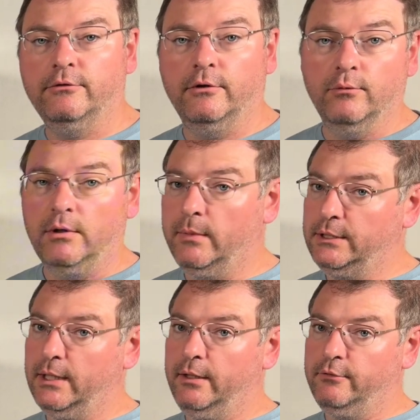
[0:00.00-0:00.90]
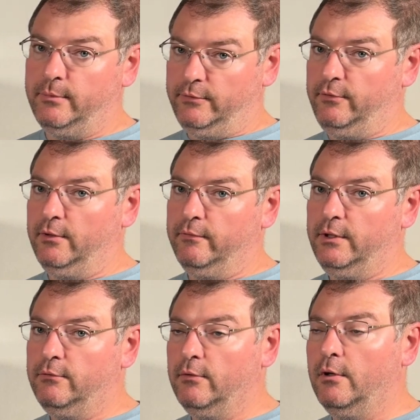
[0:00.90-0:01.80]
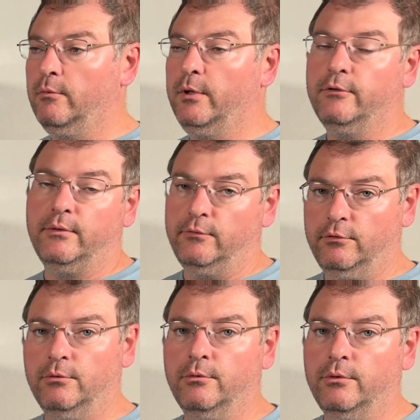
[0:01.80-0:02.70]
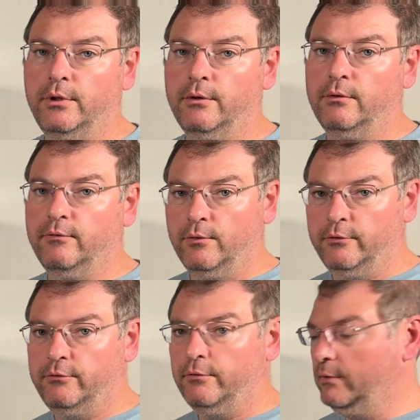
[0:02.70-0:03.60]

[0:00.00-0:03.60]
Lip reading: because one of my tires on my CR-V is low, and we also have a Subaru here, the Forester.